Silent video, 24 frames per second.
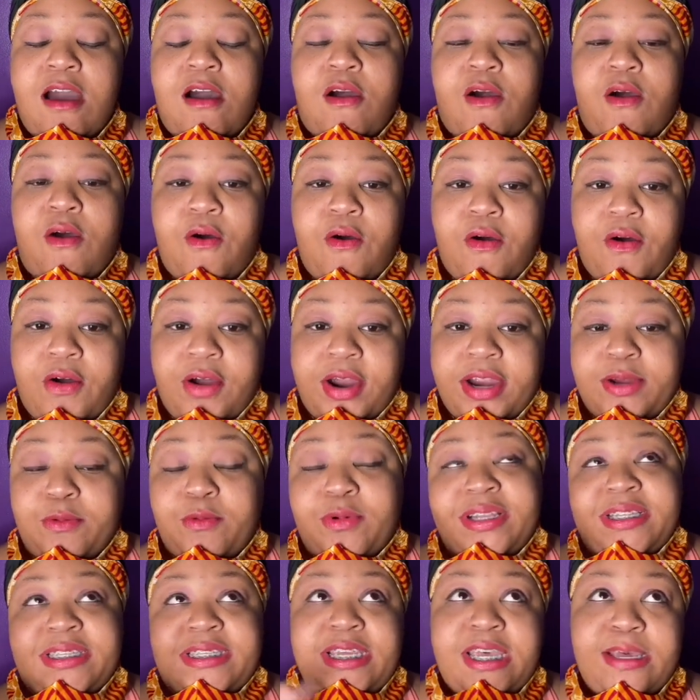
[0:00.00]
or
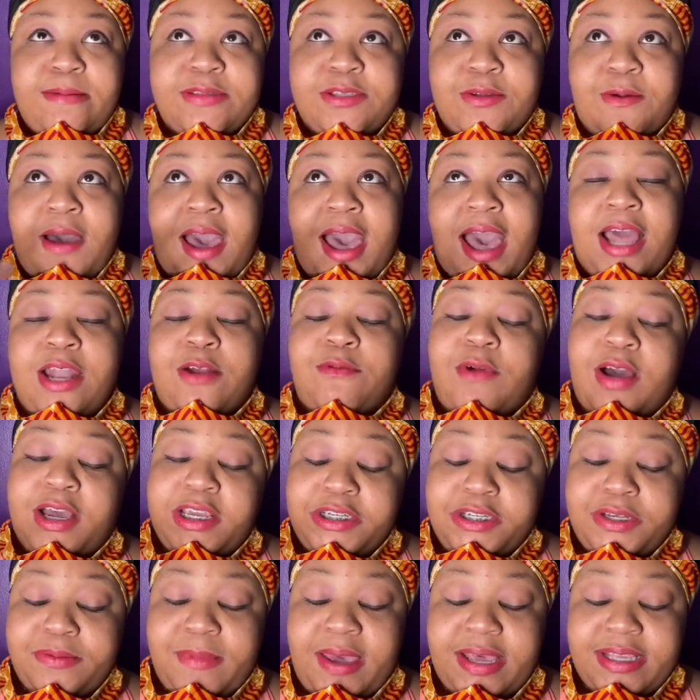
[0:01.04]
with tips on how to
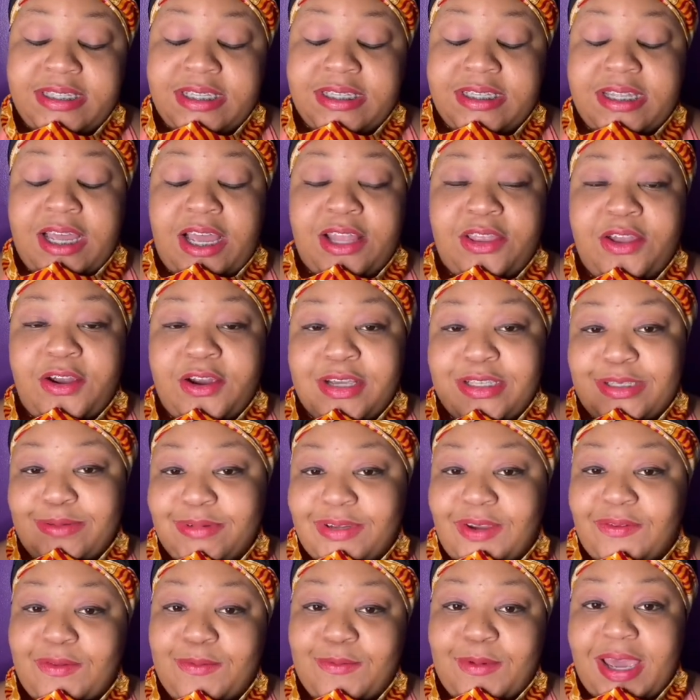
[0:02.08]
wash your mask, because I learned some
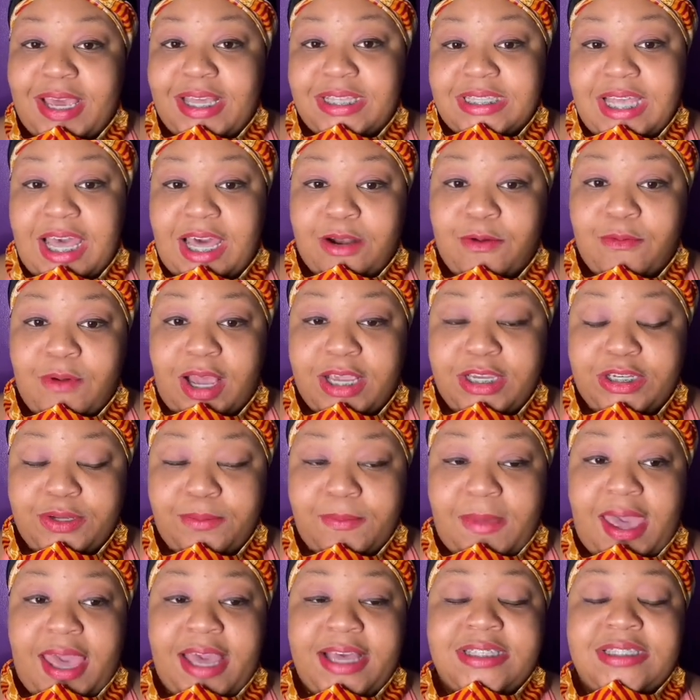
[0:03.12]
different ways how to wash your
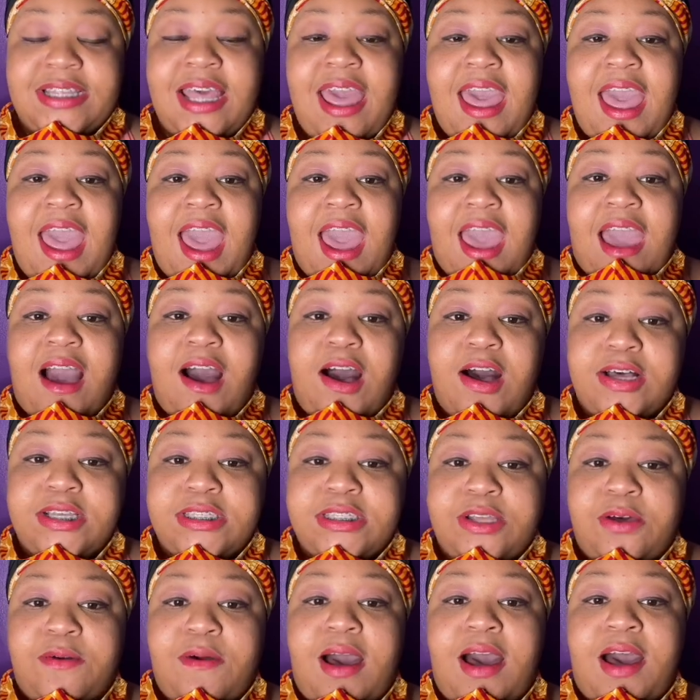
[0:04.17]
mask, and
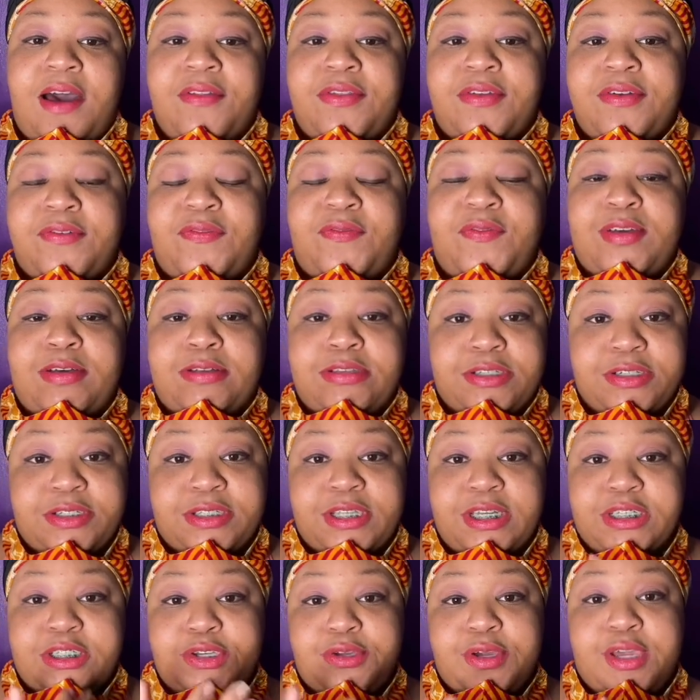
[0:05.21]
also other filters
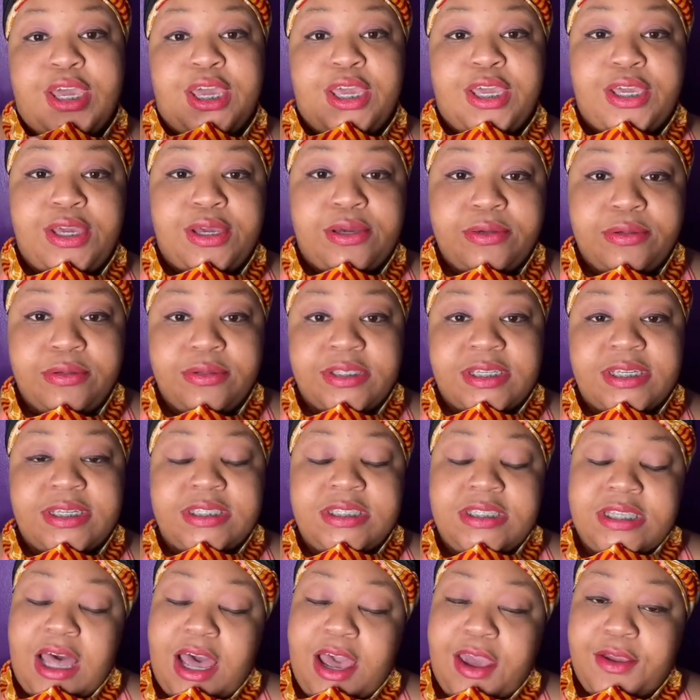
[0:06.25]
that you can use
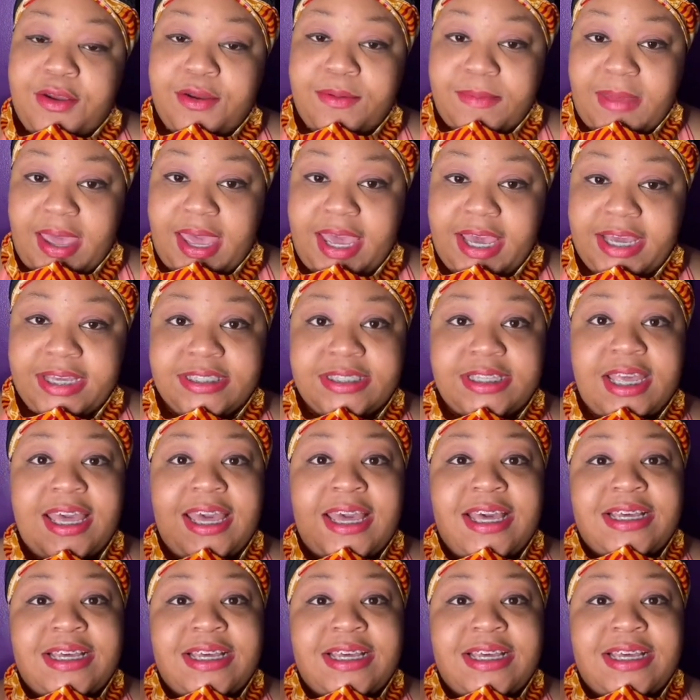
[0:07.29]
inside your mask.